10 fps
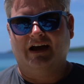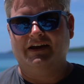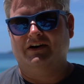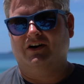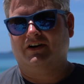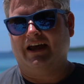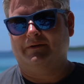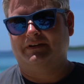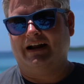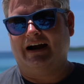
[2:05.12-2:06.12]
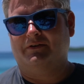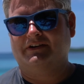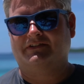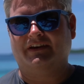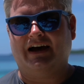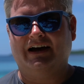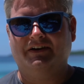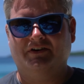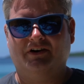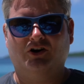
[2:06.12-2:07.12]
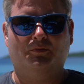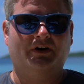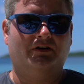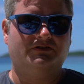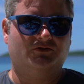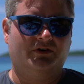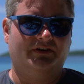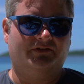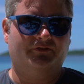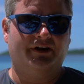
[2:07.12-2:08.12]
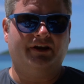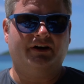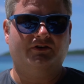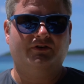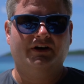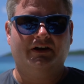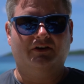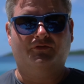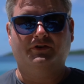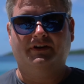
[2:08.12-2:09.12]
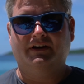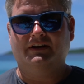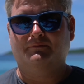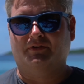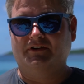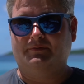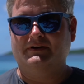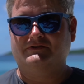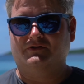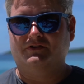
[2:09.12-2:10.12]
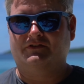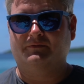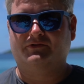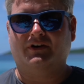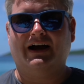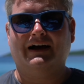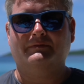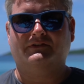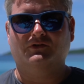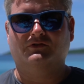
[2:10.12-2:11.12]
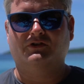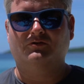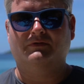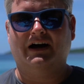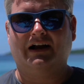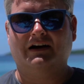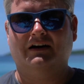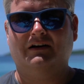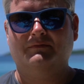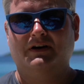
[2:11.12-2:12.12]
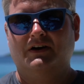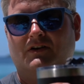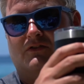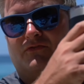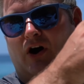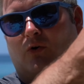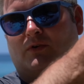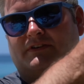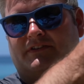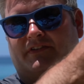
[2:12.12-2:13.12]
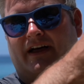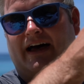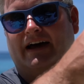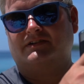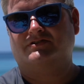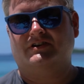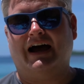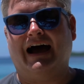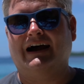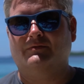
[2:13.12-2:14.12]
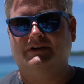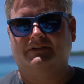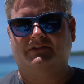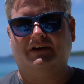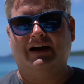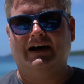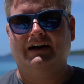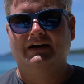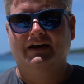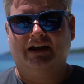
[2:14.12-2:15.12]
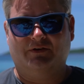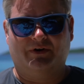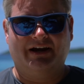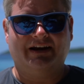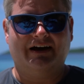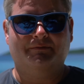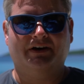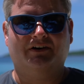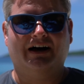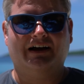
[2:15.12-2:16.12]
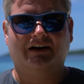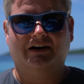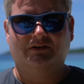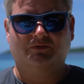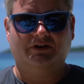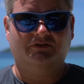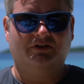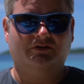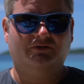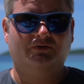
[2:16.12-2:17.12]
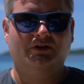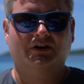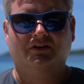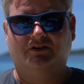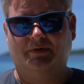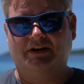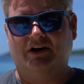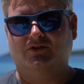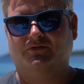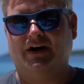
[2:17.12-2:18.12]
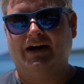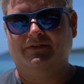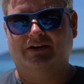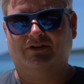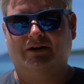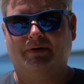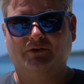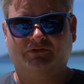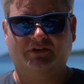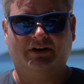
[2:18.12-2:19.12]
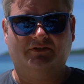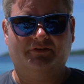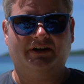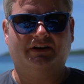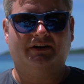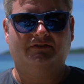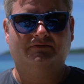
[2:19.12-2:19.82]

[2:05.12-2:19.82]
Hey y'all, Captain IrixGuy here. I hope y'all enjoyed this video. If you did, please be sure to subscribe. It's youtube.com forward slash IrixGuy. And ring that bell icon when you do to be notified whenever I post another video.